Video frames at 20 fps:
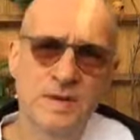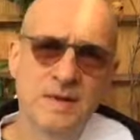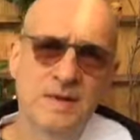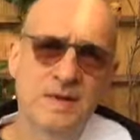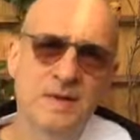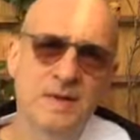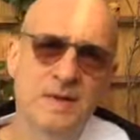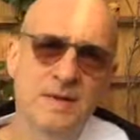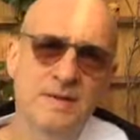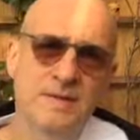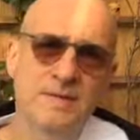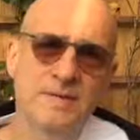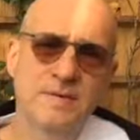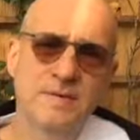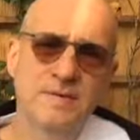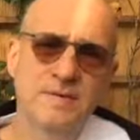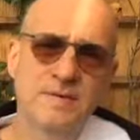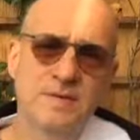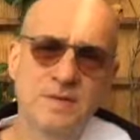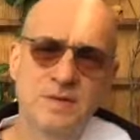In
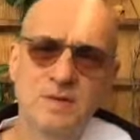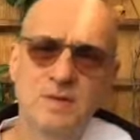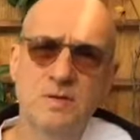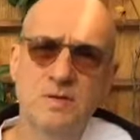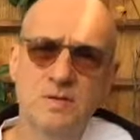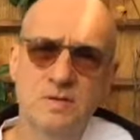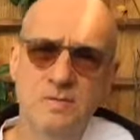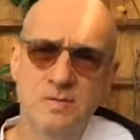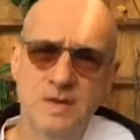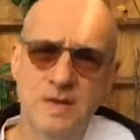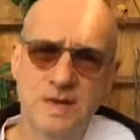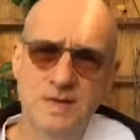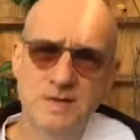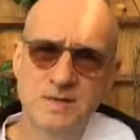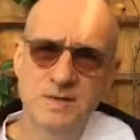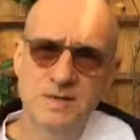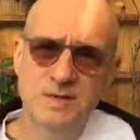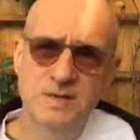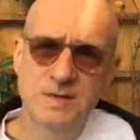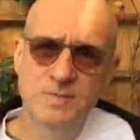secure
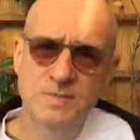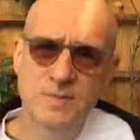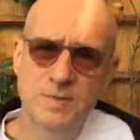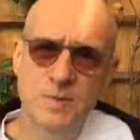relationships,